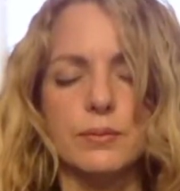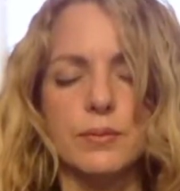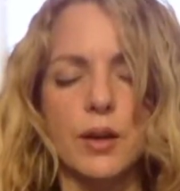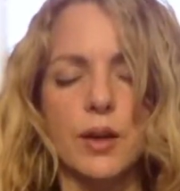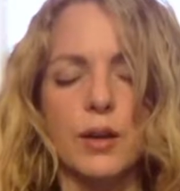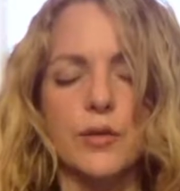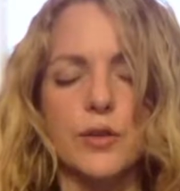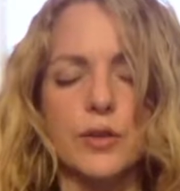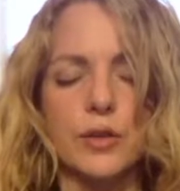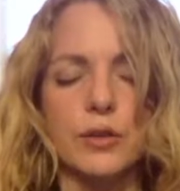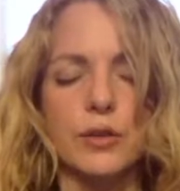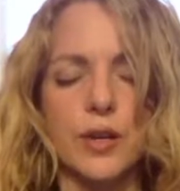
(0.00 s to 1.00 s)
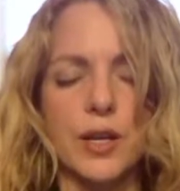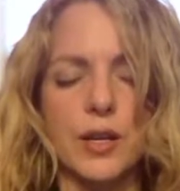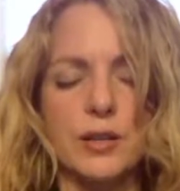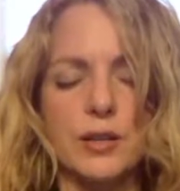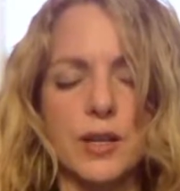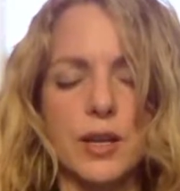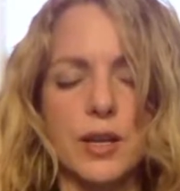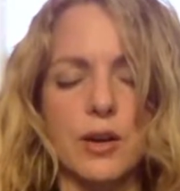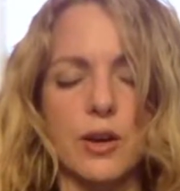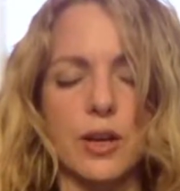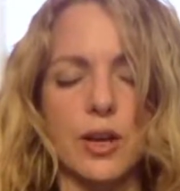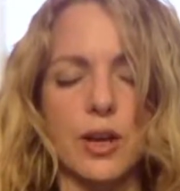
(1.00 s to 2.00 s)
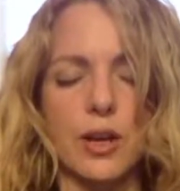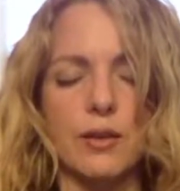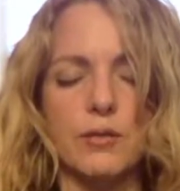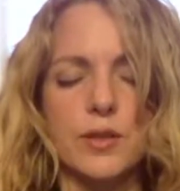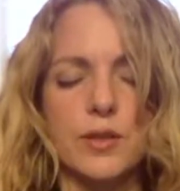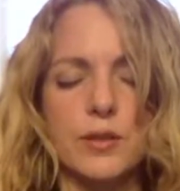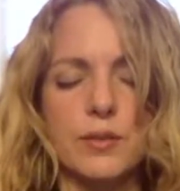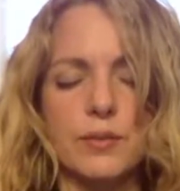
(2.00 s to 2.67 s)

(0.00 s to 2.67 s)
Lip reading: of service in our gifts.